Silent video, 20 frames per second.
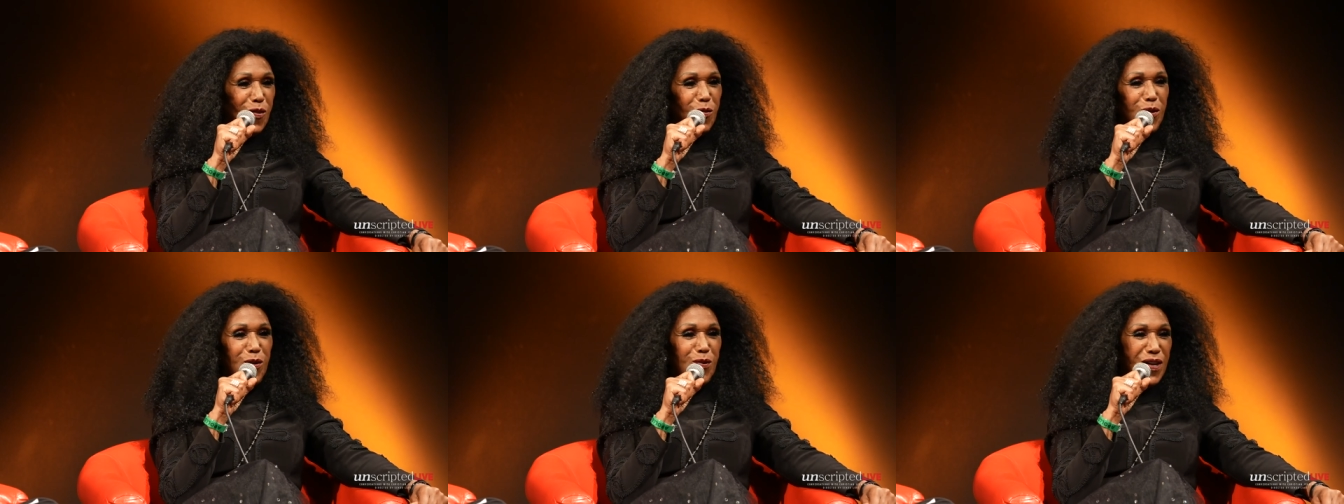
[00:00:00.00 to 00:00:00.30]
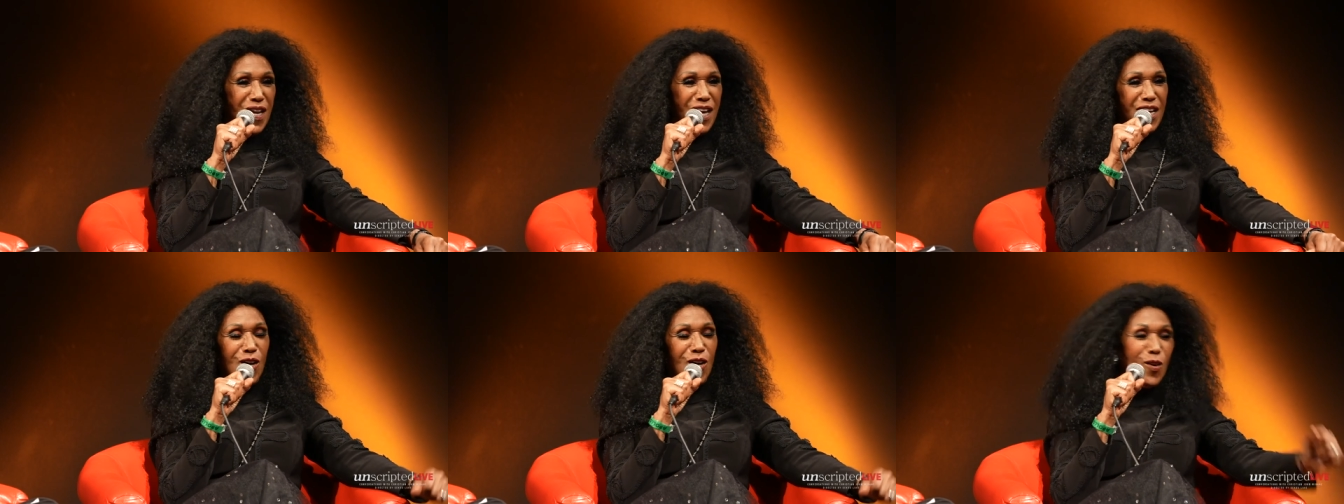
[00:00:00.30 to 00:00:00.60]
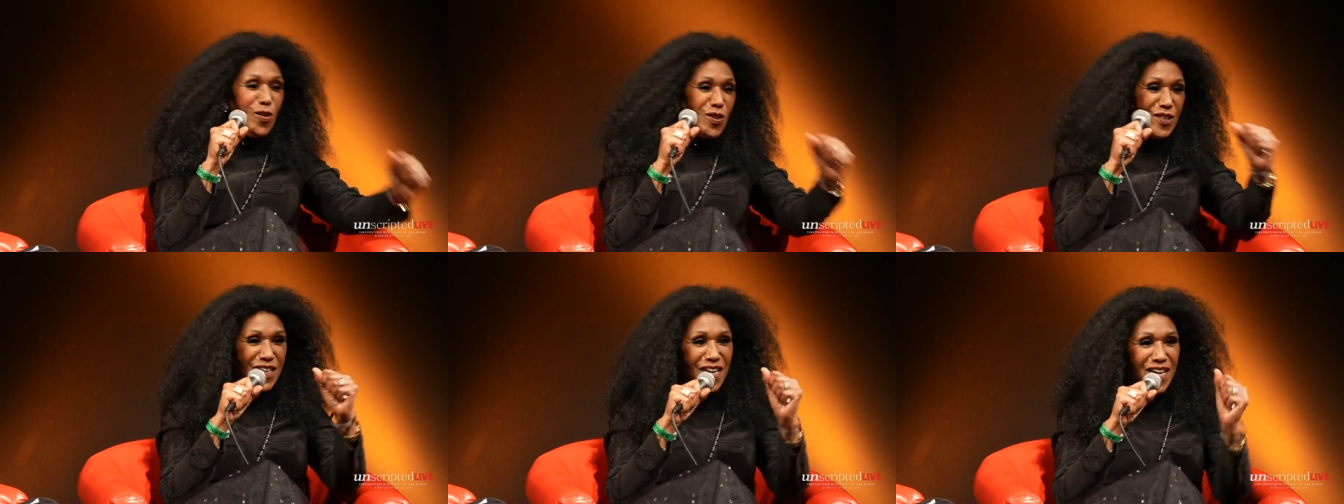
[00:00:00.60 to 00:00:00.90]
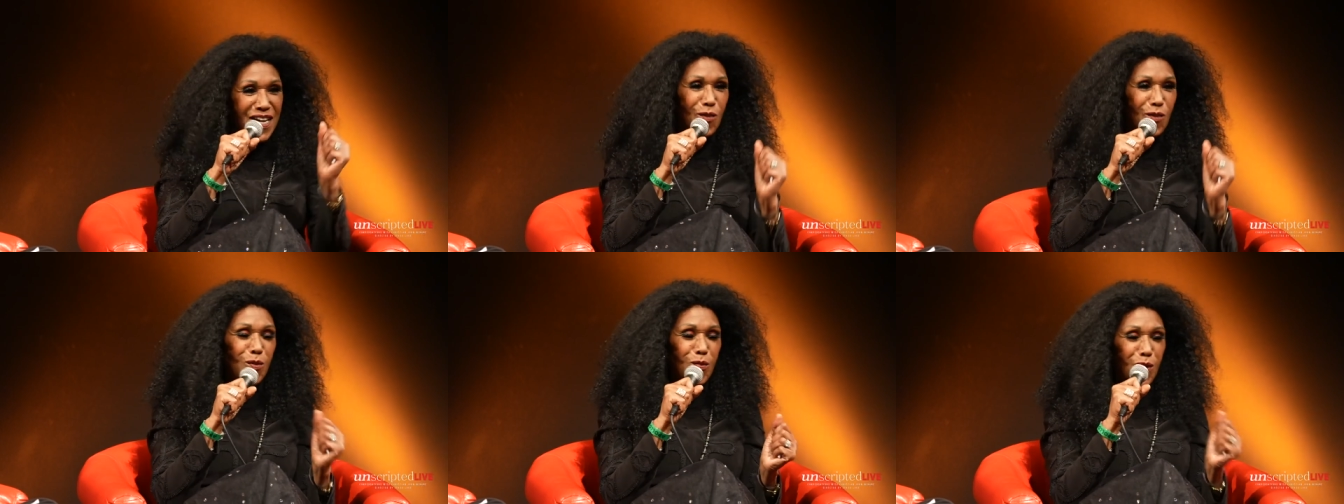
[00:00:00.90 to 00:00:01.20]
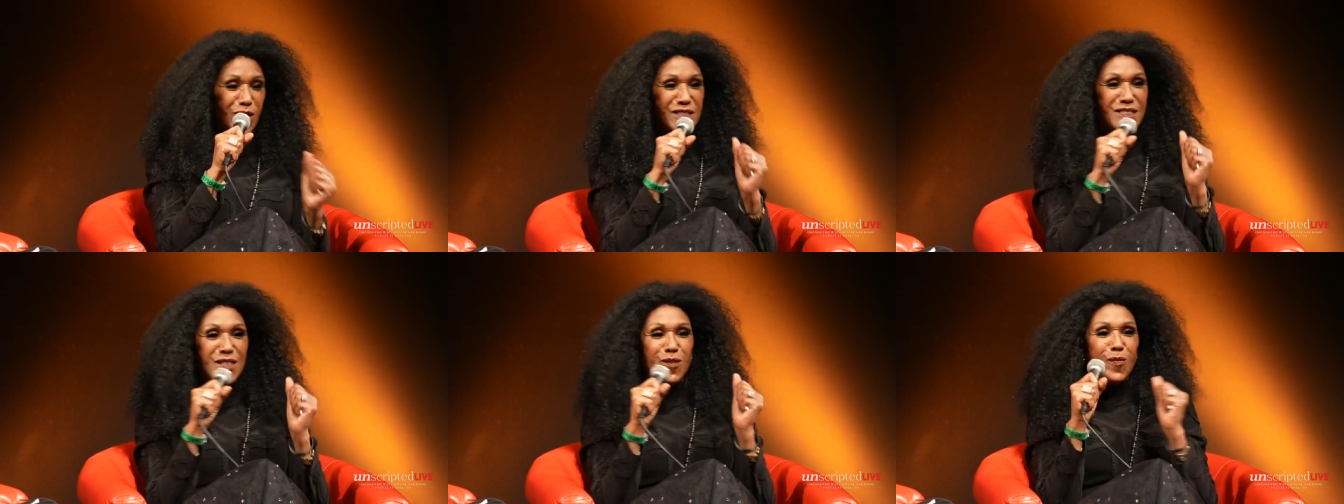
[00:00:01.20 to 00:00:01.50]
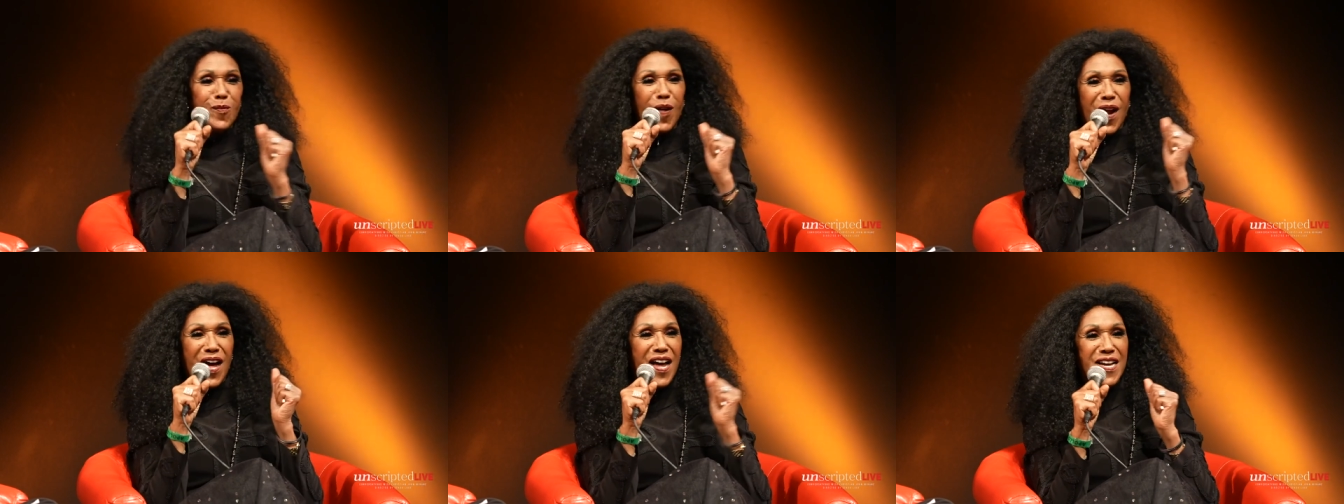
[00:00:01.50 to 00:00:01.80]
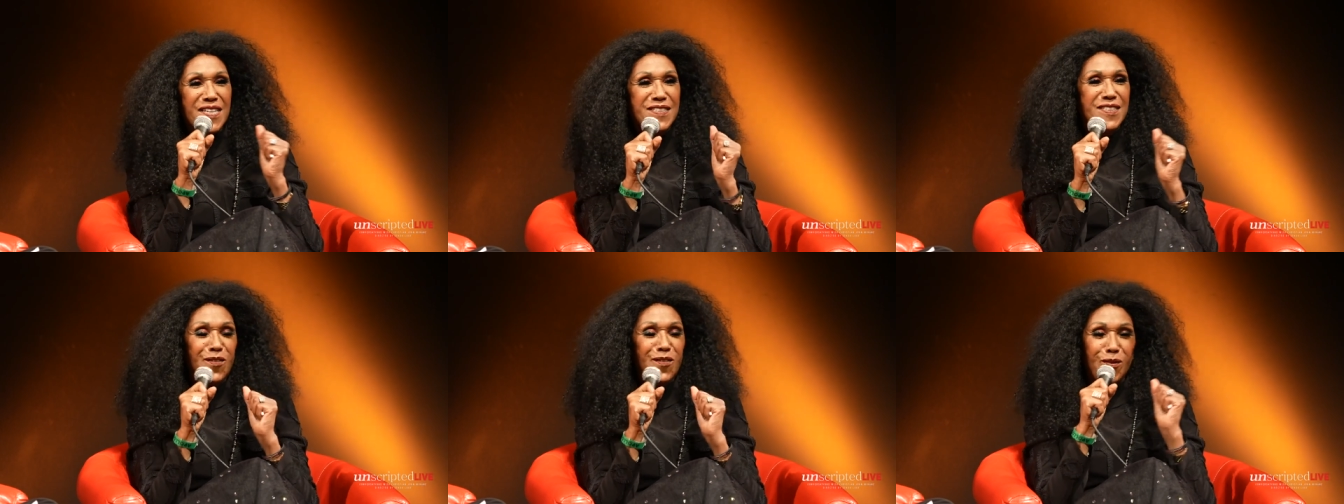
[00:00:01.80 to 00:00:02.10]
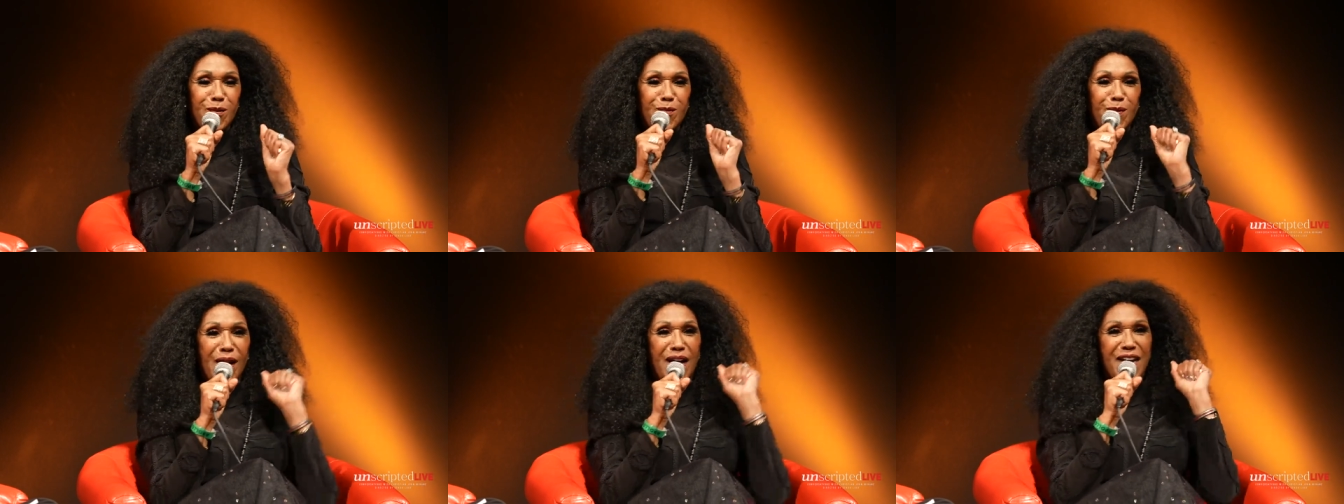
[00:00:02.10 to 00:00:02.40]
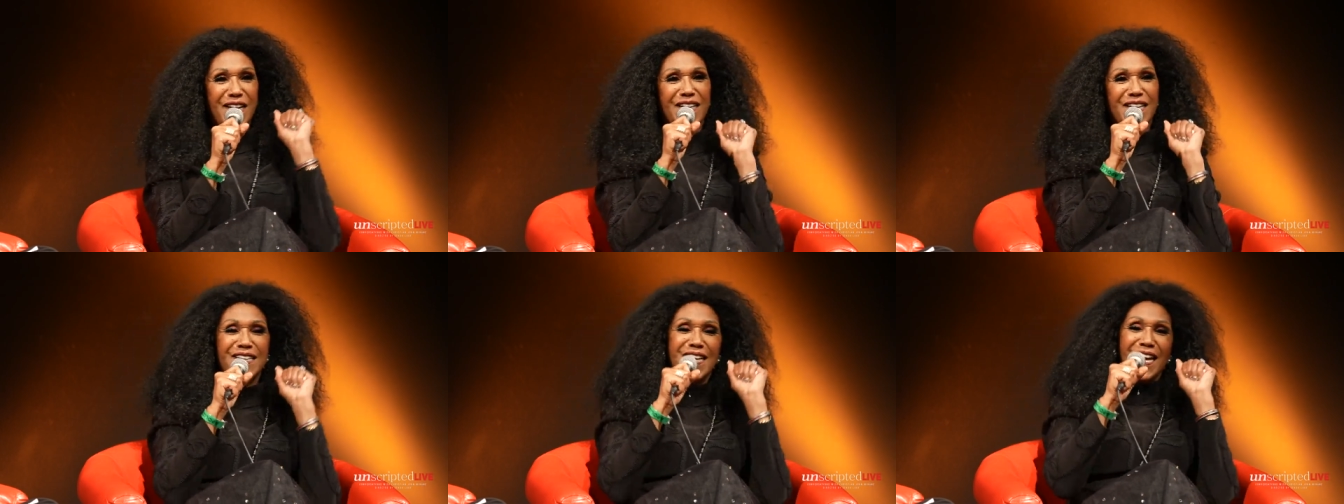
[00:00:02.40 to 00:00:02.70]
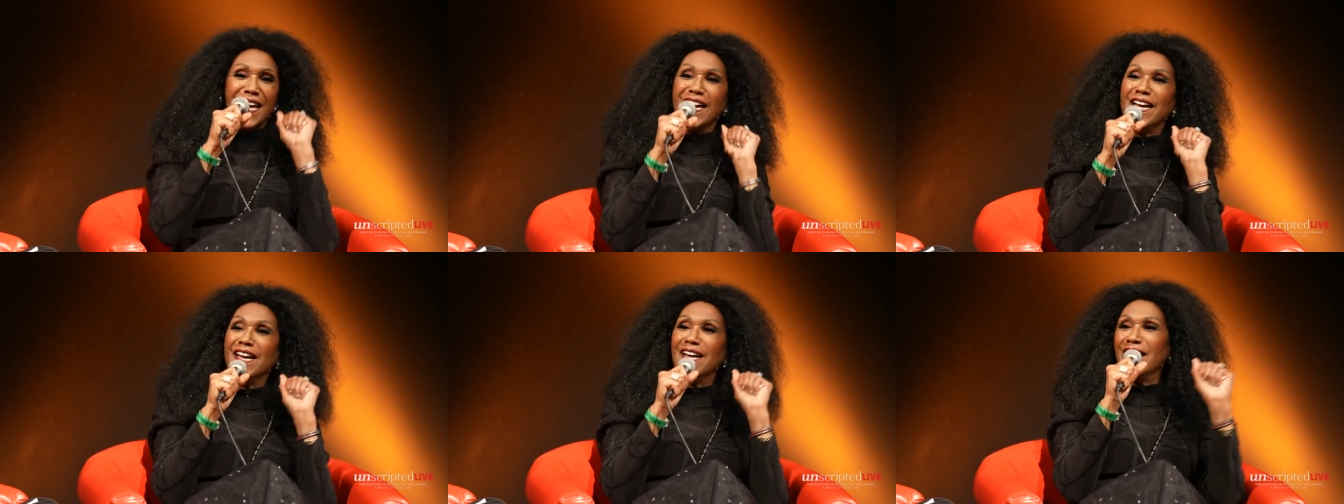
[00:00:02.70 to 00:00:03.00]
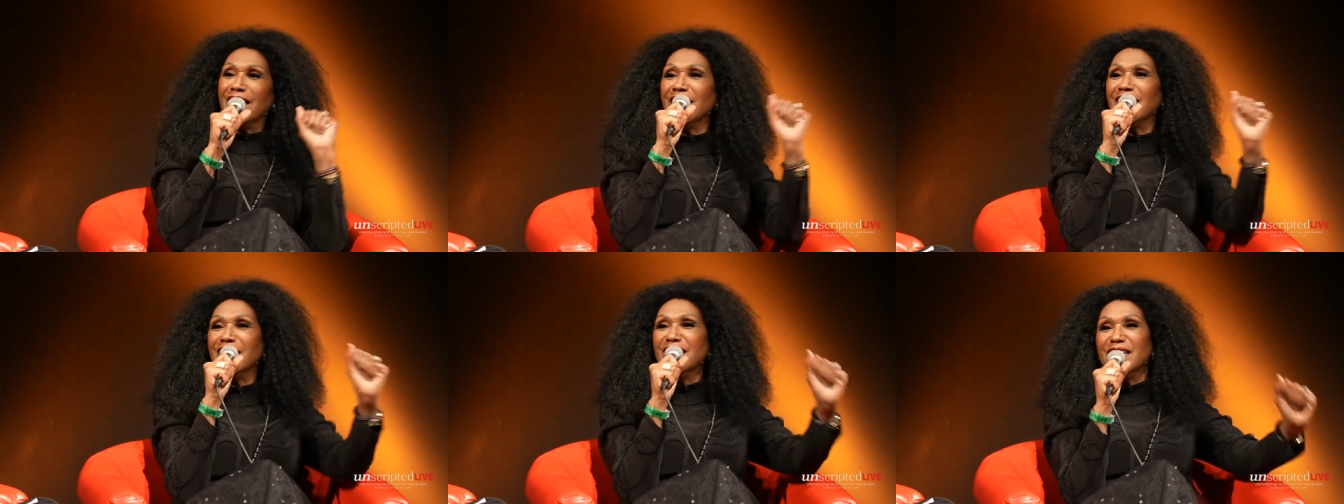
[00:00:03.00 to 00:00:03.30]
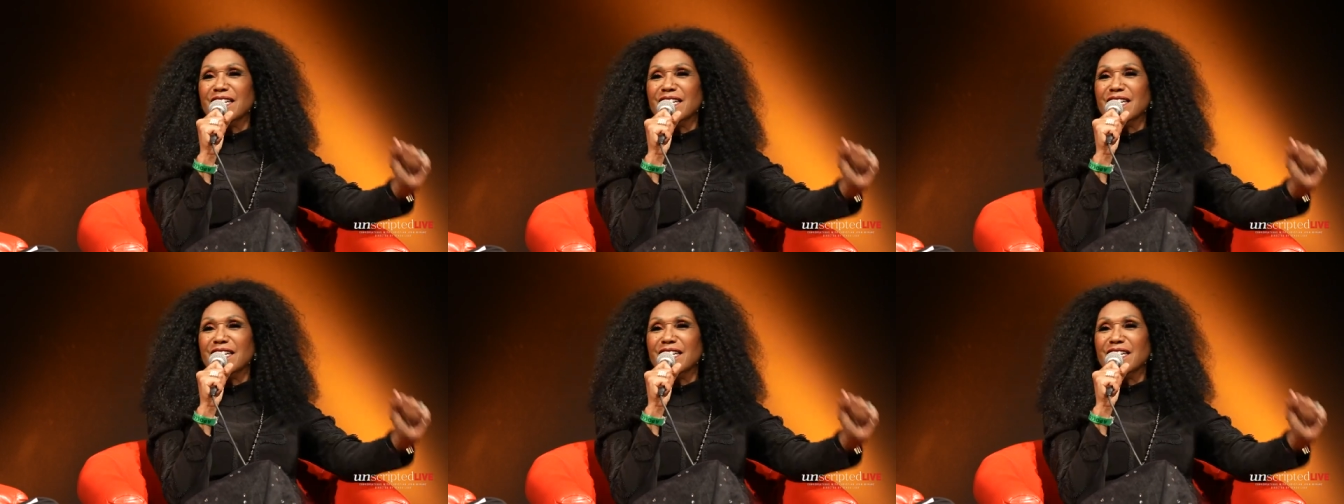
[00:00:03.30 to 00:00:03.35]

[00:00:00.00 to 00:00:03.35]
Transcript: we were like, oh yeah, we want to surprise everybody, yeah.